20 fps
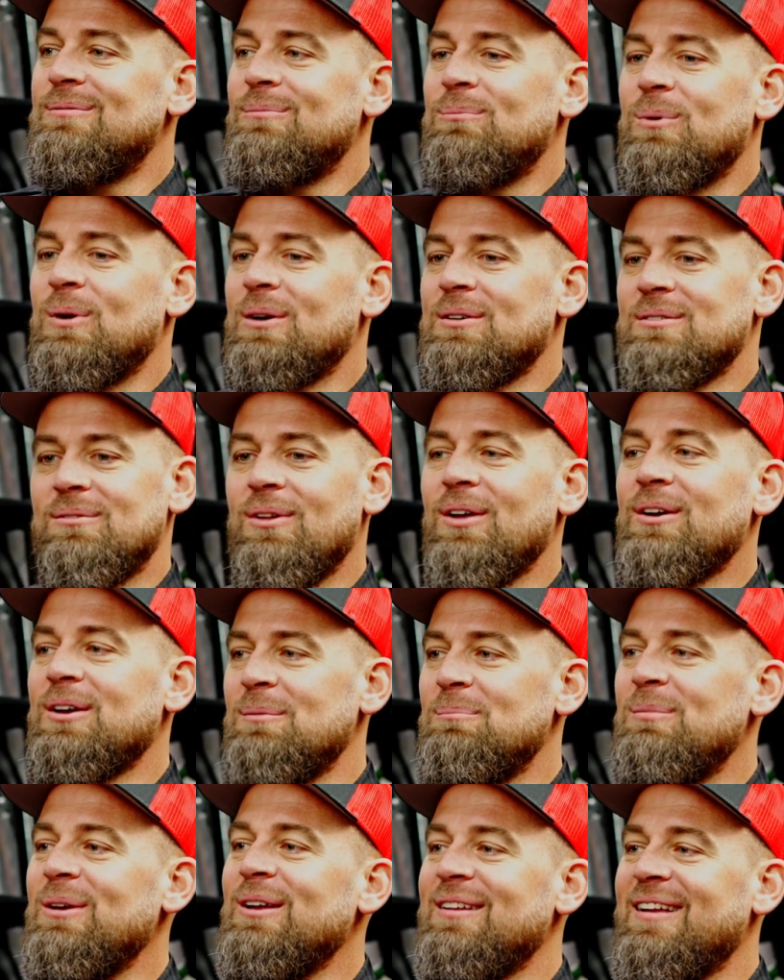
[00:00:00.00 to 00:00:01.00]
we're looking
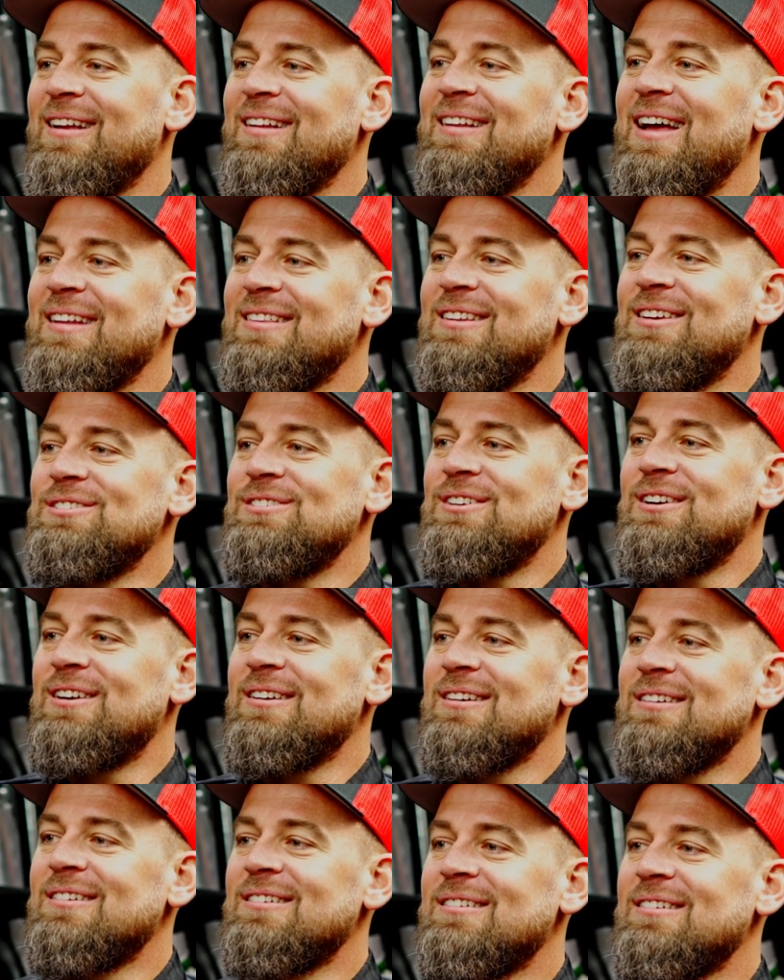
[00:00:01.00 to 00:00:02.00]
to build on that this year.
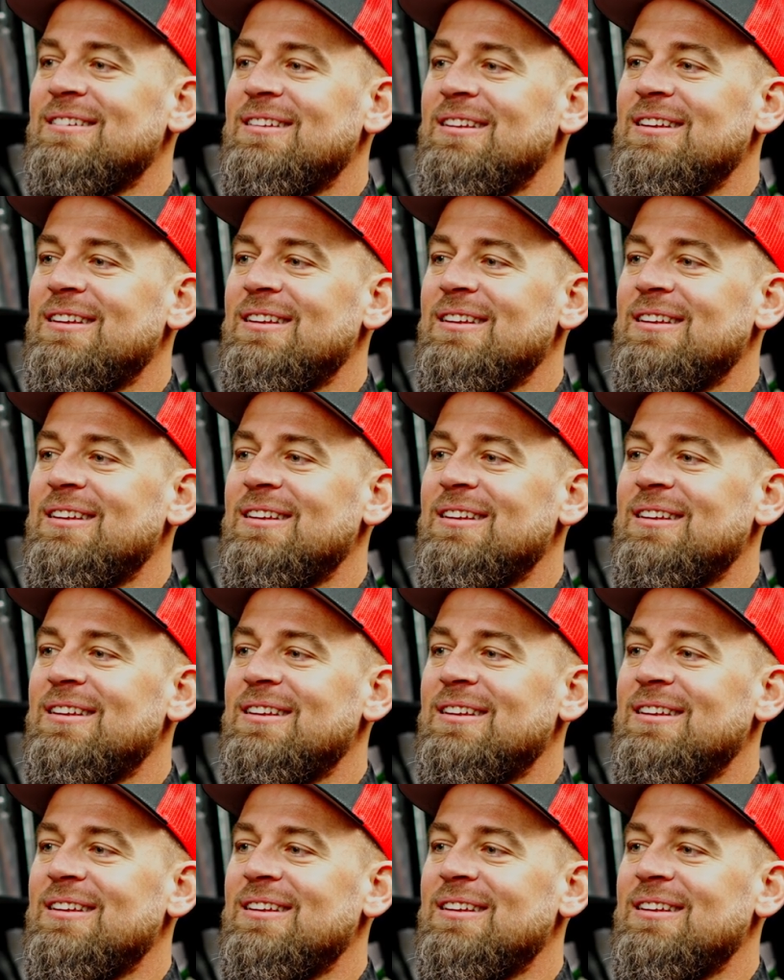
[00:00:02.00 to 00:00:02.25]
Yeah.